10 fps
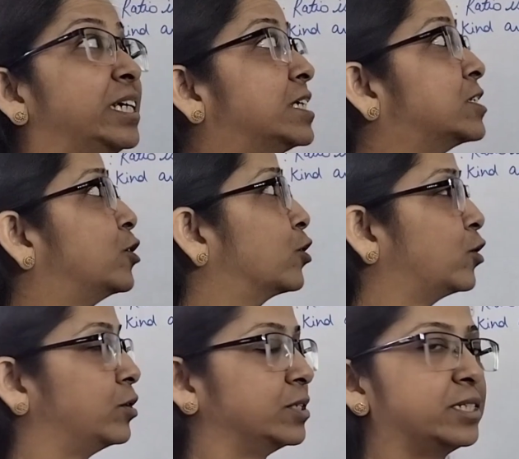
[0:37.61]
these your
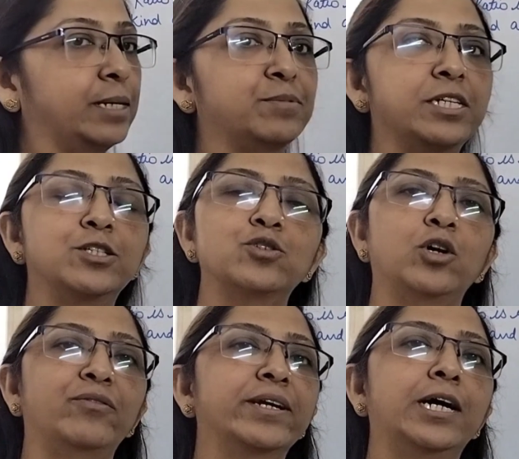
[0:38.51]
concepts in
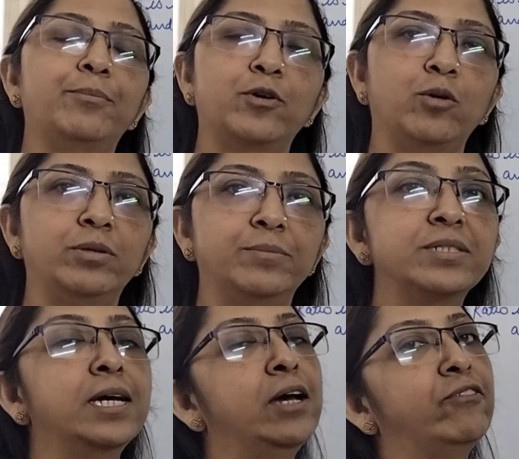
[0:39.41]
solving our problems,